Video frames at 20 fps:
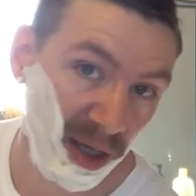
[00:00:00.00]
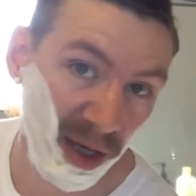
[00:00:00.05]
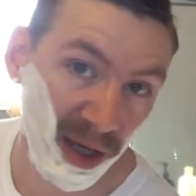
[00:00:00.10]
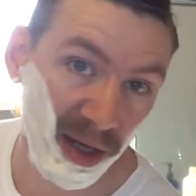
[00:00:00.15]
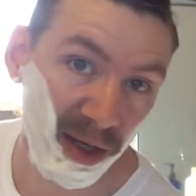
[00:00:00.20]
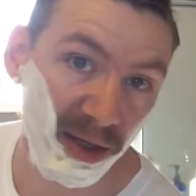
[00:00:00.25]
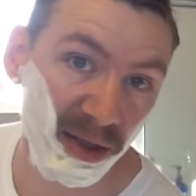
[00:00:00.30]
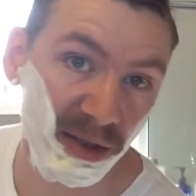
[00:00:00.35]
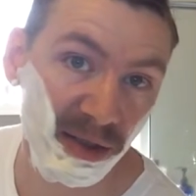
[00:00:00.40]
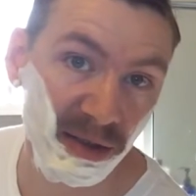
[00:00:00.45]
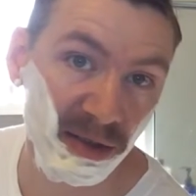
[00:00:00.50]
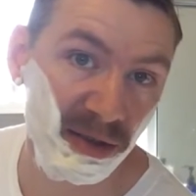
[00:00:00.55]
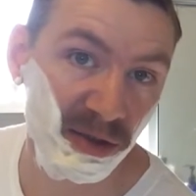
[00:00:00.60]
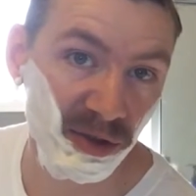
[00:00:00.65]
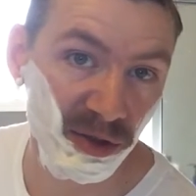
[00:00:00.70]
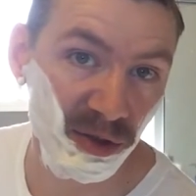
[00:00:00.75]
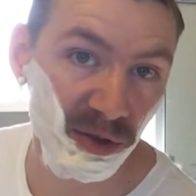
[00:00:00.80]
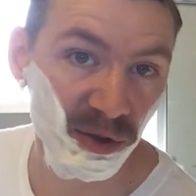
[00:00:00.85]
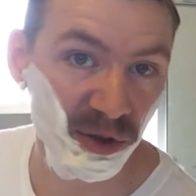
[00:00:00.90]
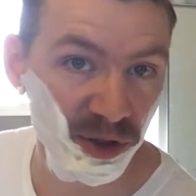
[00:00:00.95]
how
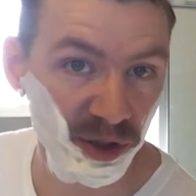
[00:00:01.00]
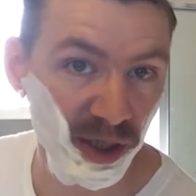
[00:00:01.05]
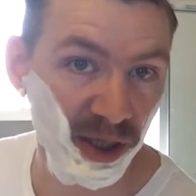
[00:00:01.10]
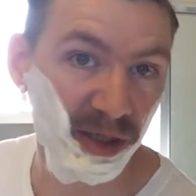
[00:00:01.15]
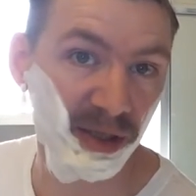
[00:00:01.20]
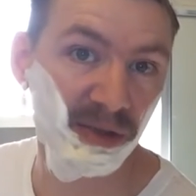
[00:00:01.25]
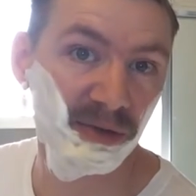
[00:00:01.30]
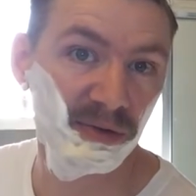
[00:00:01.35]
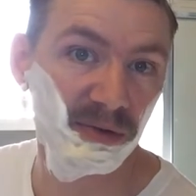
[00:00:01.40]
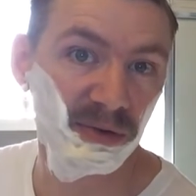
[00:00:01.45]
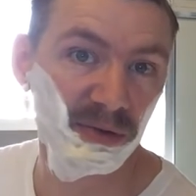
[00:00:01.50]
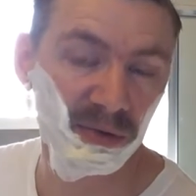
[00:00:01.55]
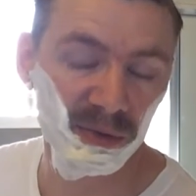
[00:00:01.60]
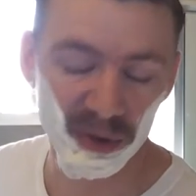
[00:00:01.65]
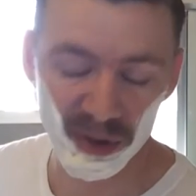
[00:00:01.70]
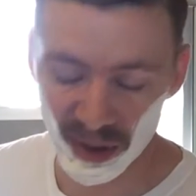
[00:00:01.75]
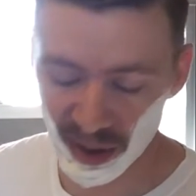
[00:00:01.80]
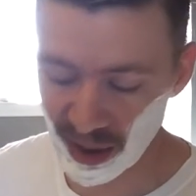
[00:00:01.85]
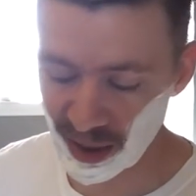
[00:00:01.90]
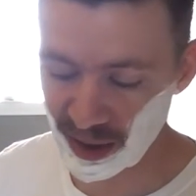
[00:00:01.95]
to shave
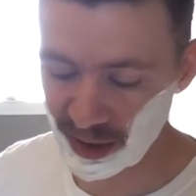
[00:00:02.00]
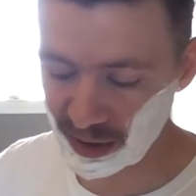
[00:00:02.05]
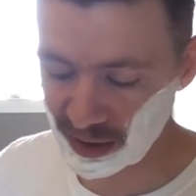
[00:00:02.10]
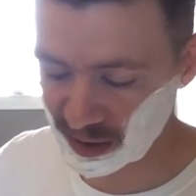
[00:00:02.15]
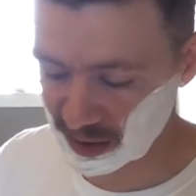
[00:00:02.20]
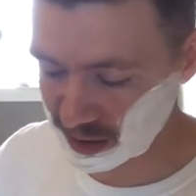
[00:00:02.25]
with that.